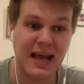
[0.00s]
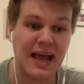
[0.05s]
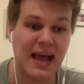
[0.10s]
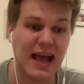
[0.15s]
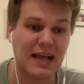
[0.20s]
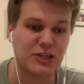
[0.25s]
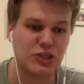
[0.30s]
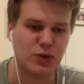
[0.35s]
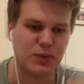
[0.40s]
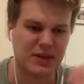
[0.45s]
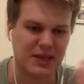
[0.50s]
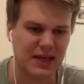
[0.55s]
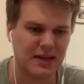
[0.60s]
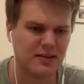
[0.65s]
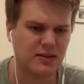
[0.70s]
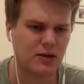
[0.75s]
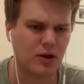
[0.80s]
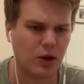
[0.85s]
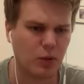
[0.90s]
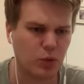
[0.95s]
And so at the end of
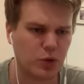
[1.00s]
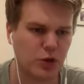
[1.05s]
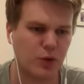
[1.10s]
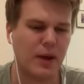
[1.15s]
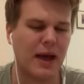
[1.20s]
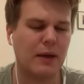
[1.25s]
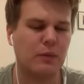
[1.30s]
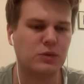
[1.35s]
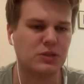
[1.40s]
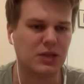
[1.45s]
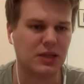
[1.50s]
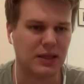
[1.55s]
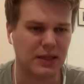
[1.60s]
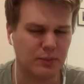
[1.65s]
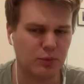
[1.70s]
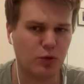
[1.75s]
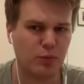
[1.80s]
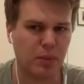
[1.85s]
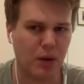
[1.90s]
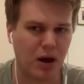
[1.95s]
the night, what you had was a
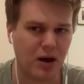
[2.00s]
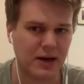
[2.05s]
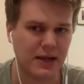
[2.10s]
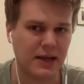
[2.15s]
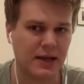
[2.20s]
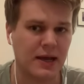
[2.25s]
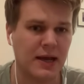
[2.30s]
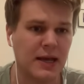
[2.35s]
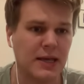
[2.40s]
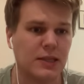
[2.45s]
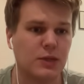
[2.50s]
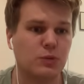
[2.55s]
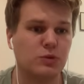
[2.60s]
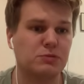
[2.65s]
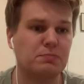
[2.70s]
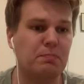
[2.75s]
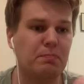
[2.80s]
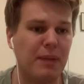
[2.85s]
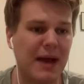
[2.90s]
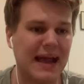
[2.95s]
Liberal Party that was
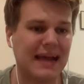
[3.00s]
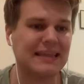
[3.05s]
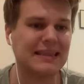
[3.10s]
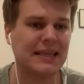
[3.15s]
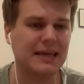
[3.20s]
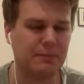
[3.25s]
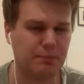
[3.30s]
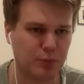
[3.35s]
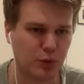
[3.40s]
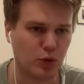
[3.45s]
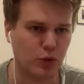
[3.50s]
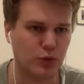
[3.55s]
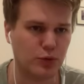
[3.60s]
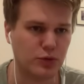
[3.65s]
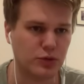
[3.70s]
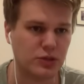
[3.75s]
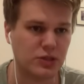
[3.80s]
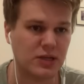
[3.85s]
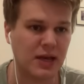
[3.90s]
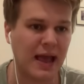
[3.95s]
badly
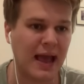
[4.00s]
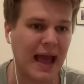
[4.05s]
bruised